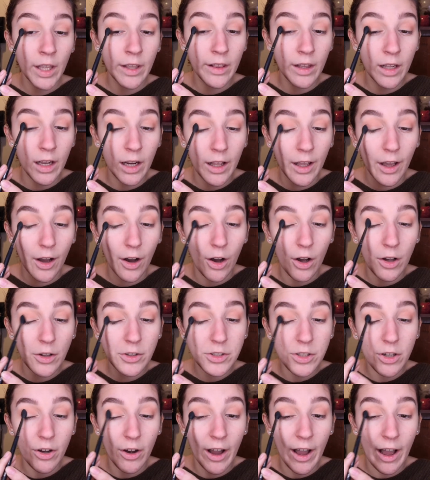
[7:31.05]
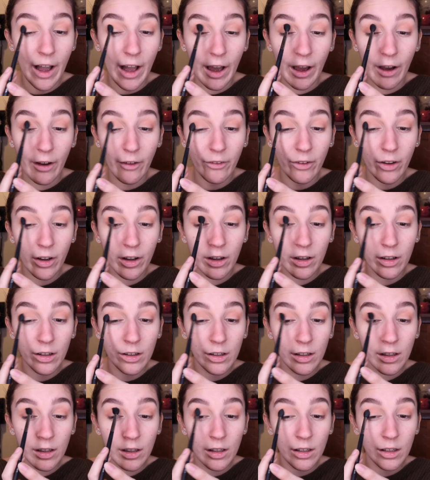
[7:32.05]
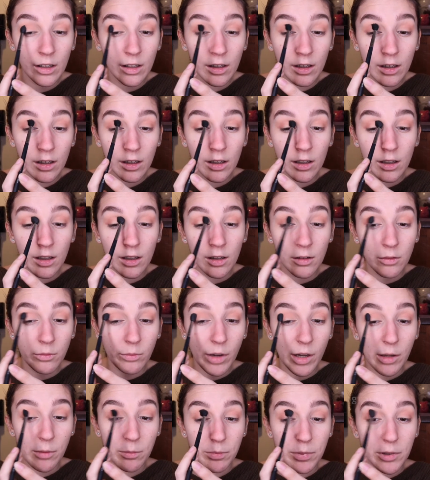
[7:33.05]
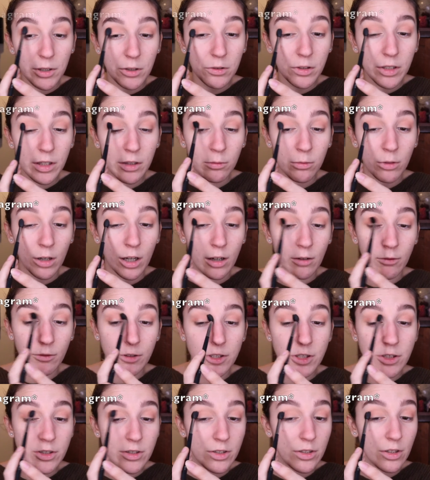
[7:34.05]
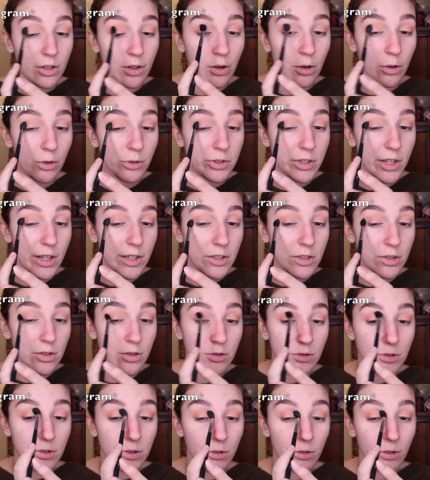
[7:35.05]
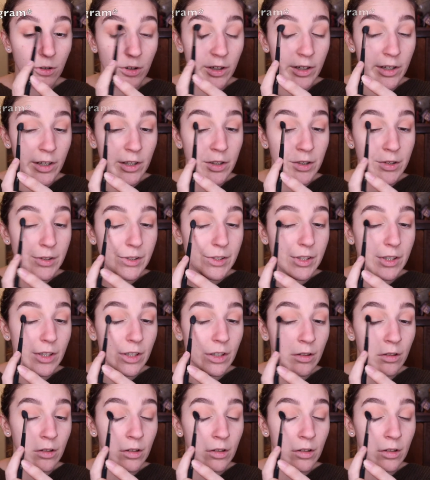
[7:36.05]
And then I also have my beauty one, which is Nicole Does Tutorials.